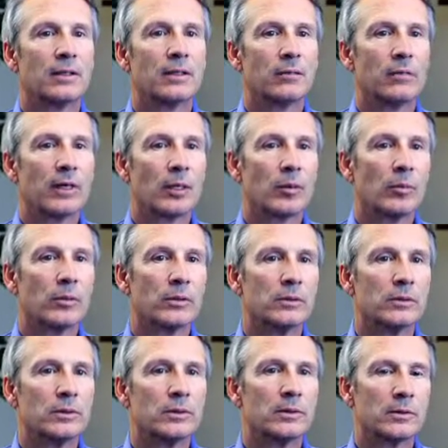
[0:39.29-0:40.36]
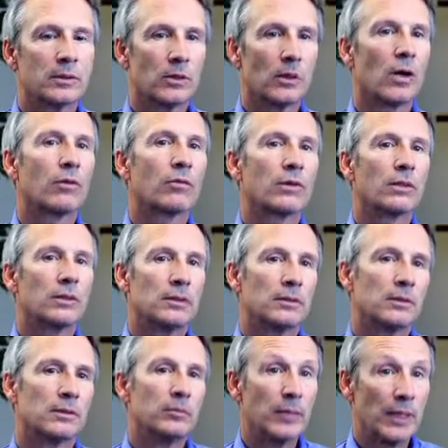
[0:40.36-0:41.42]
available to offer
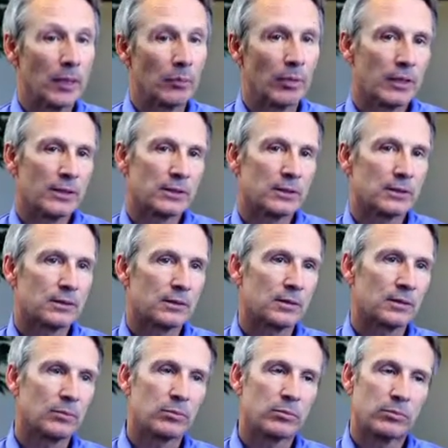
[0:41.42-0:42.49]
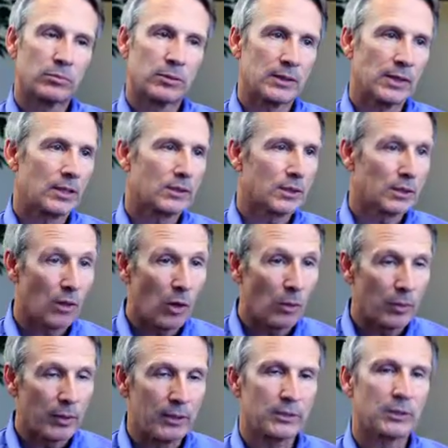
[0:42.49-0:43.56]
many patients, potentially all
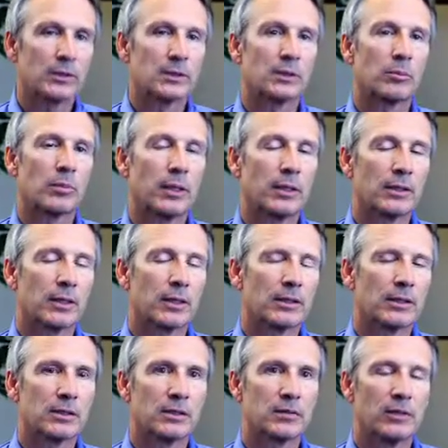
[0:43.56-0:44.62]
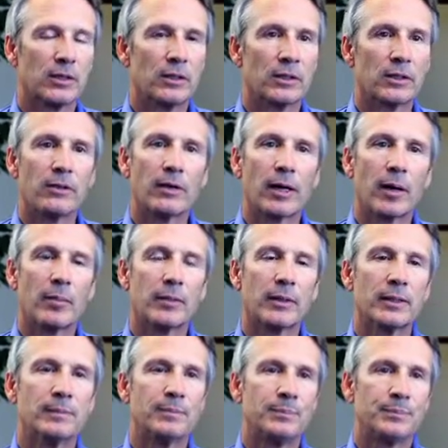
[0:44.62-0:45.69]
patients, depending on the severity of their
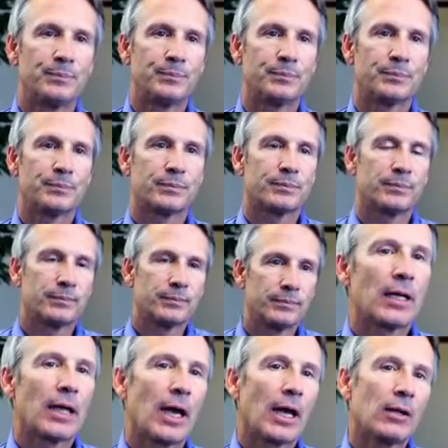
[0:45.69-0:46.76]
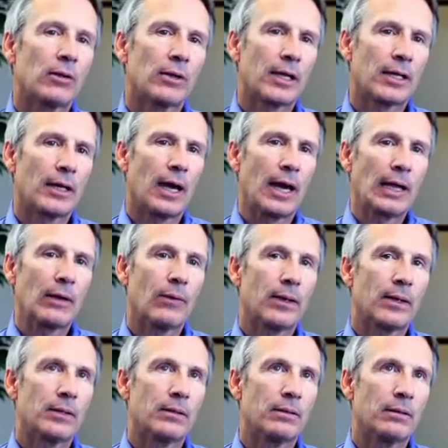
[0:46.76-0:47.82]
apnea. I look at
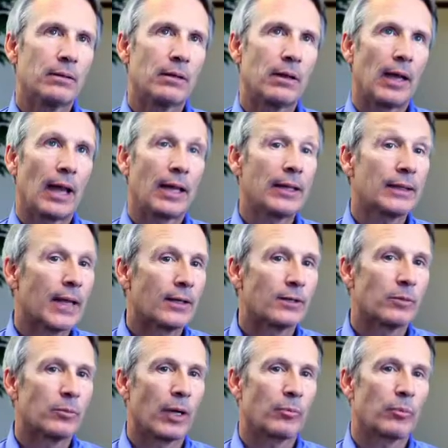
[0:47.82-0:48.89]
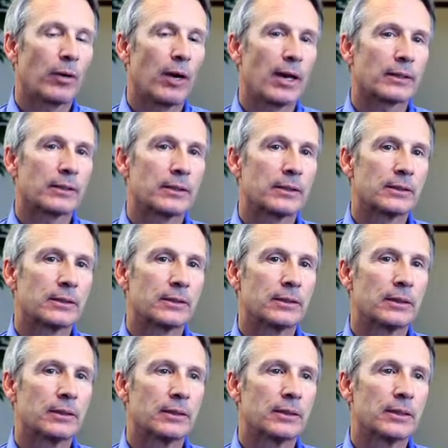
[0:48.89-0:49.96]
hyoid, adding that to my practice.
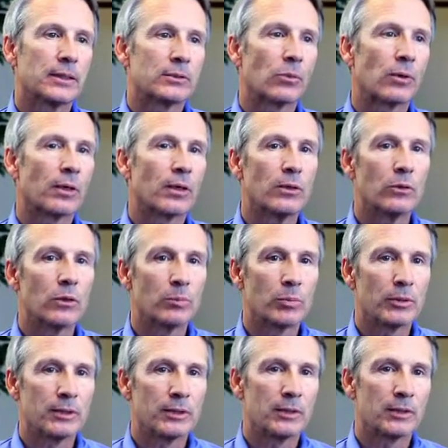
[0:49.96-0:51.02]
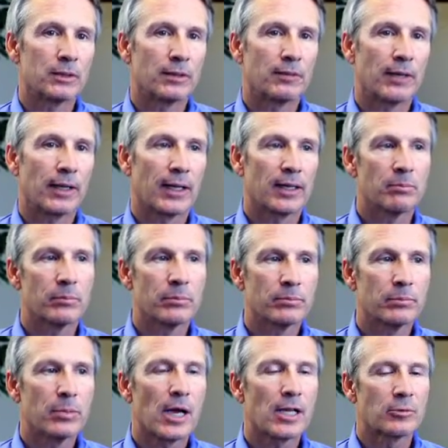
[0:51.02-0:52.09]
It's one of the newer procedures I've had
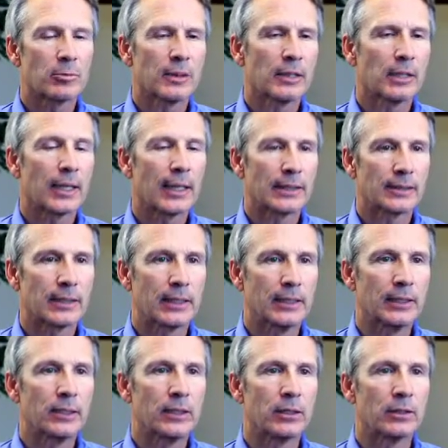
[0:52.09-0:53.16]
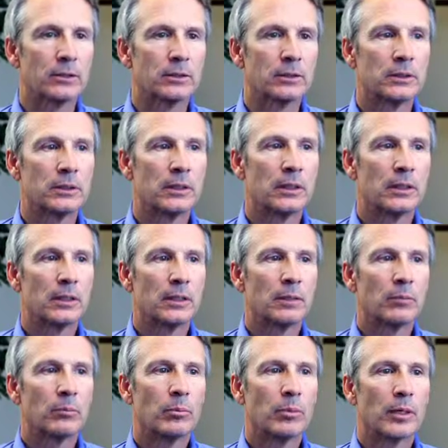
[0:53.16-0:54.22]
possibly in the last 8 years,
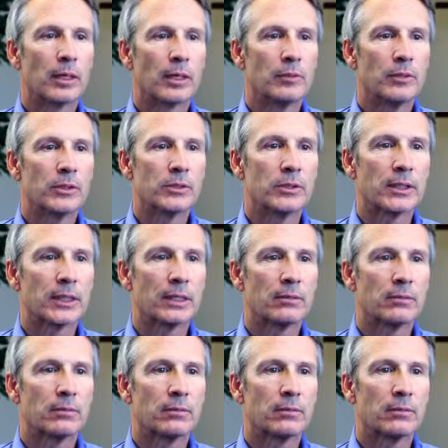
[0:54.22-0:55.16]
but I'm using it